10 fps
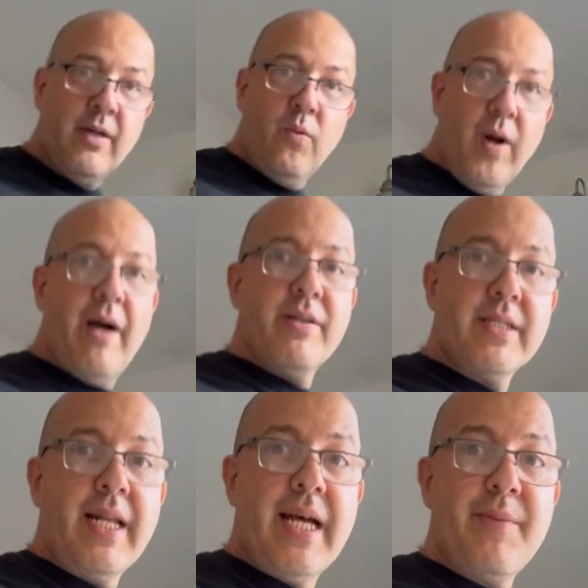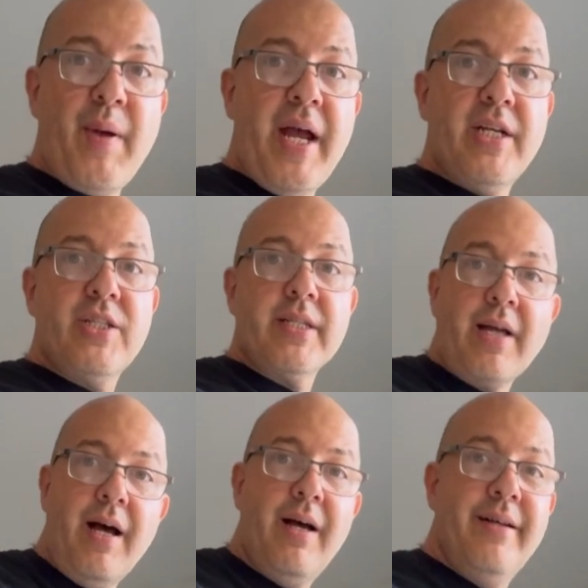Wow, there's a lot of packages,
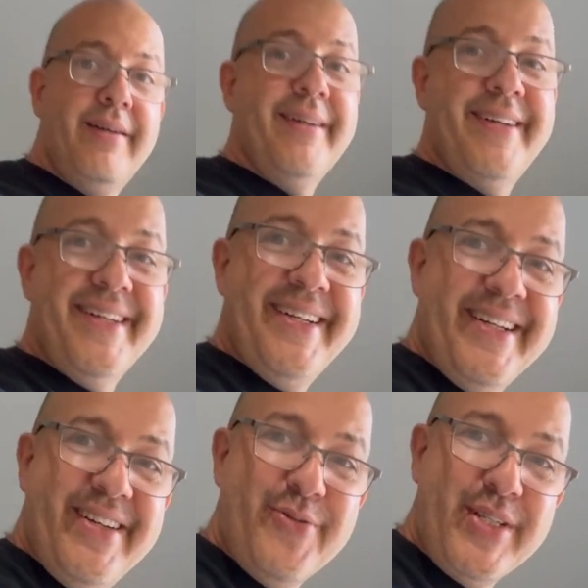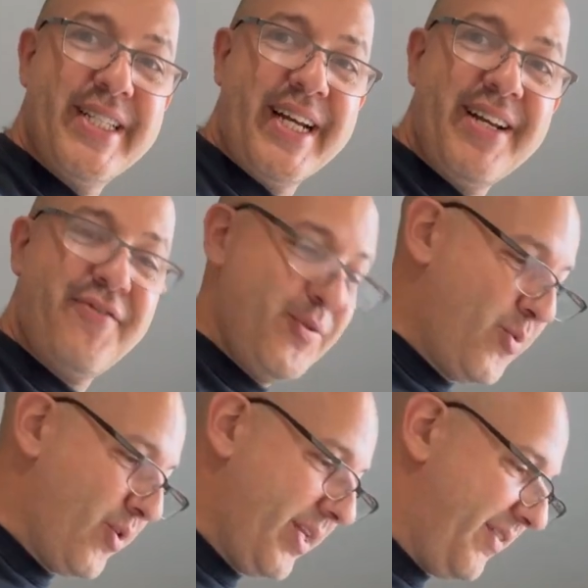huh? We still got a few
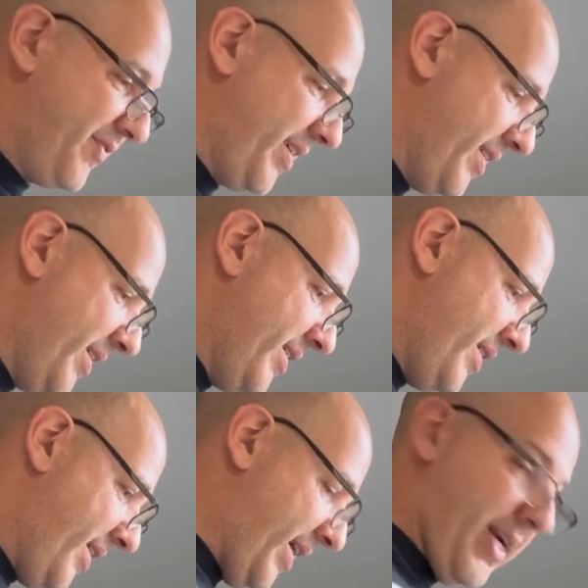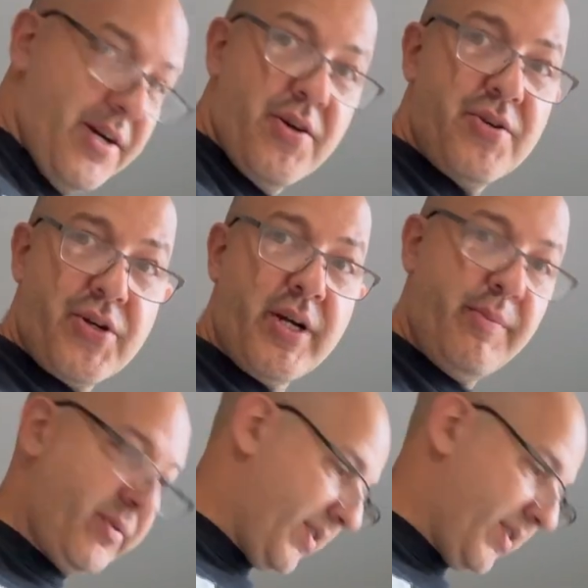more left. And I know there are a couple of